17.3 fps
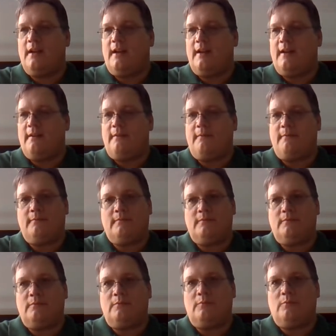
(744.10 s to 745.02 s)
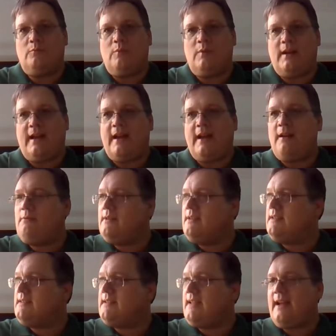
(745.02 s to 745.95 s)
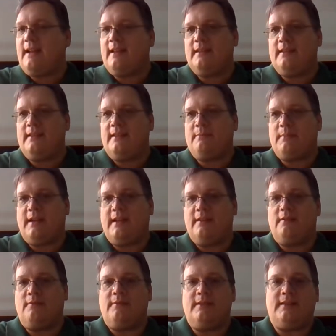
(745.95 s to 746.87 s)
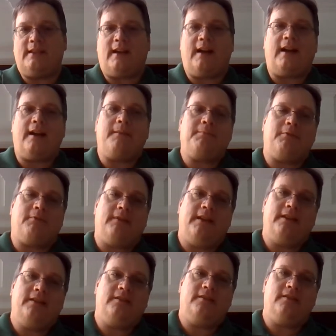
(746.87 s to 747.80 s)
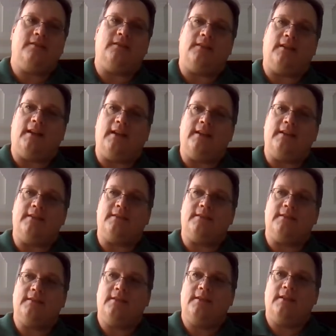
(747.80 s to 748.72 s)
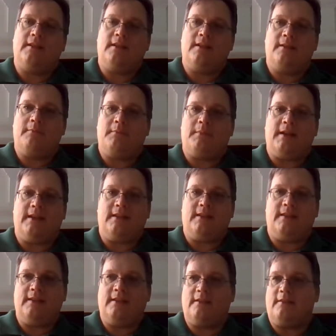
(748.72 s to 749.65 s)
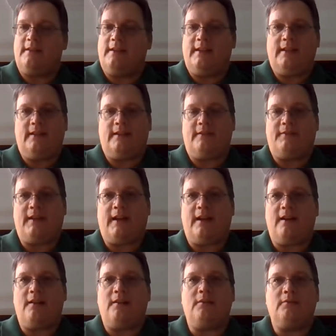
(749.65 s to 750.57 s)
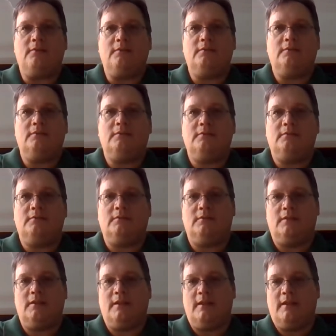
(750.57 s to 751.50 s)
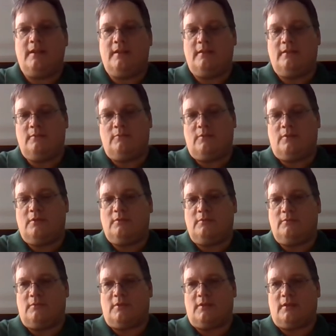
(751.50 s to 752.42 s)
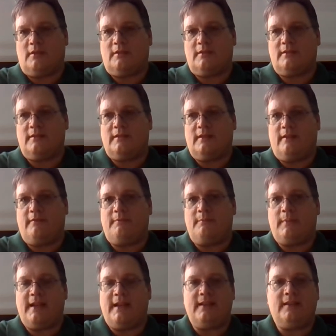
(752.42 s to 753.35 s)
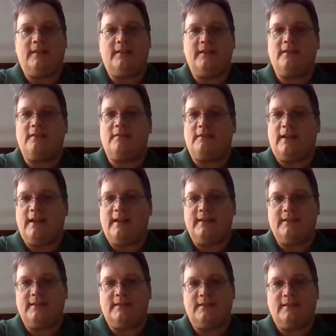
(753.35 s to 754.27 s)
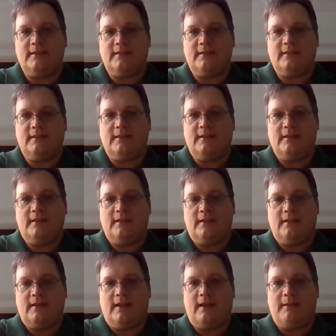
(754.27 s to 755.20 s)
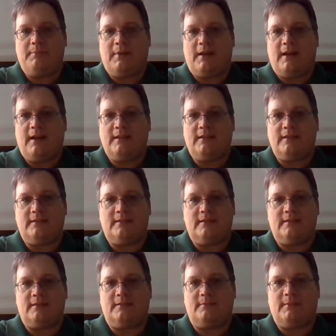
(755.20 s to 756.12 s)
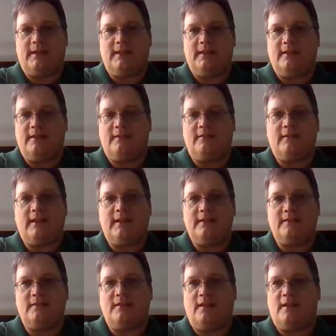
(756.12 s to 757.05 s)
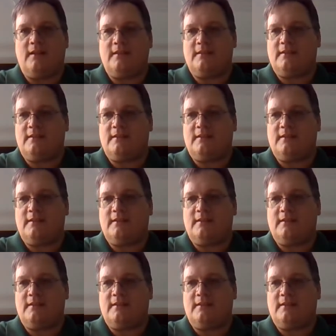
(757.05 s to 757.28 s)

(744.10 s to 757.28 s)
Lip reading: how exactly am I going to operationalize my theory of how the world works, of my theorized hypothesis, my theorized